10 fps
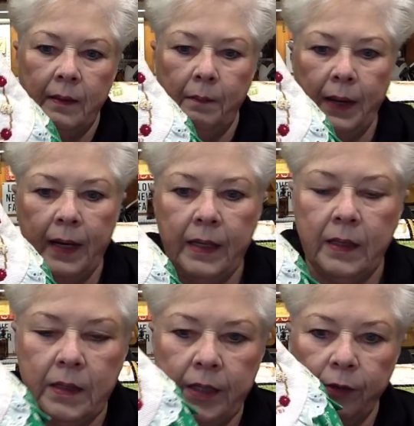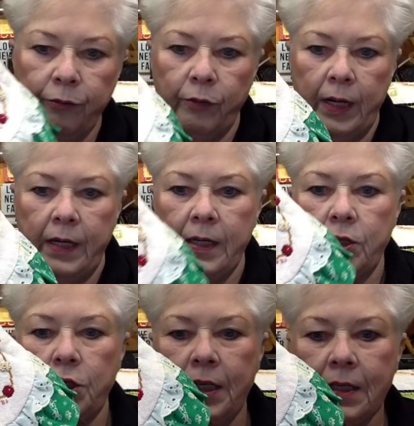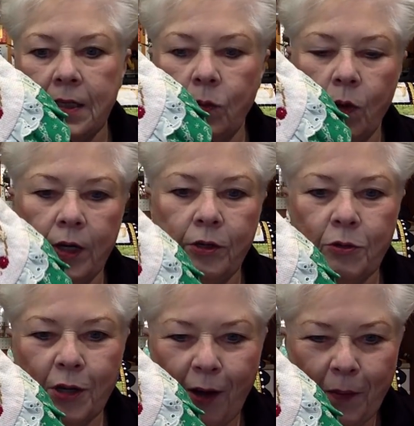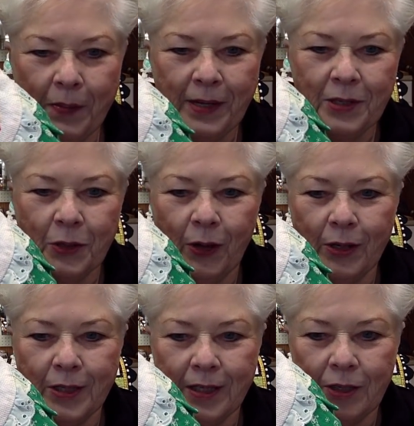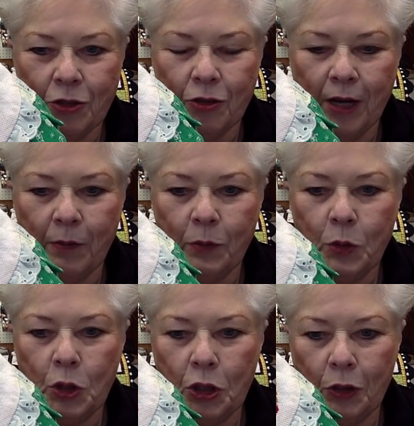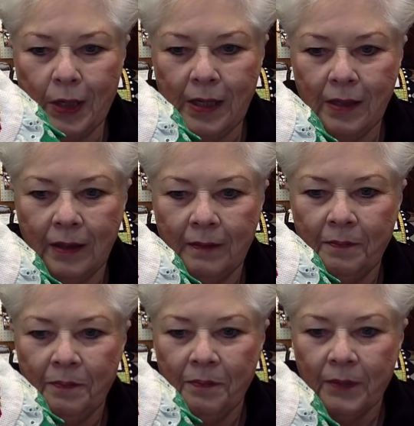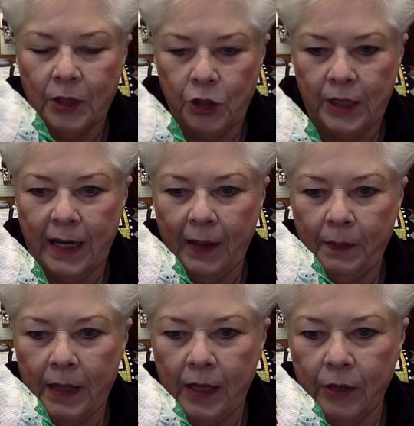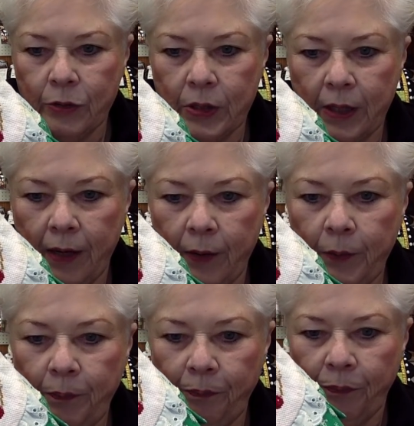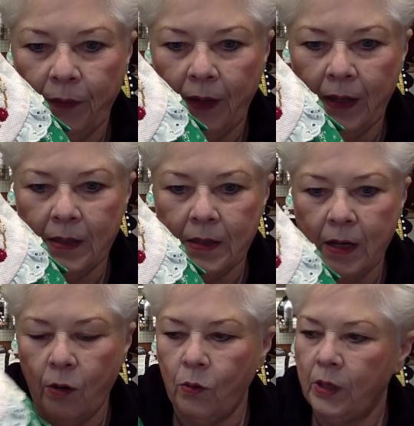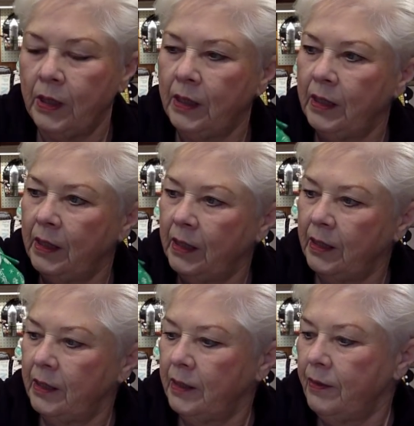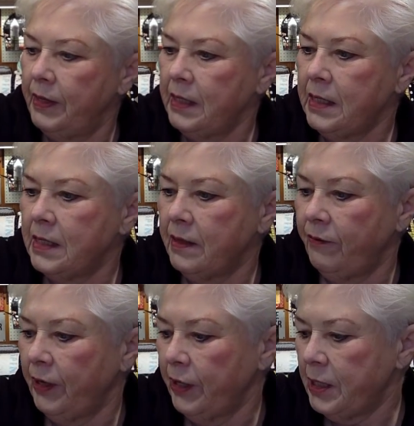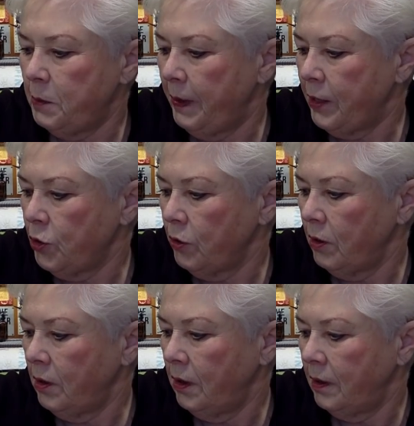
by a dear friend, and she is the one who taught me to cross stitch. Her name was Judy. She died many years ago. And so this is a very special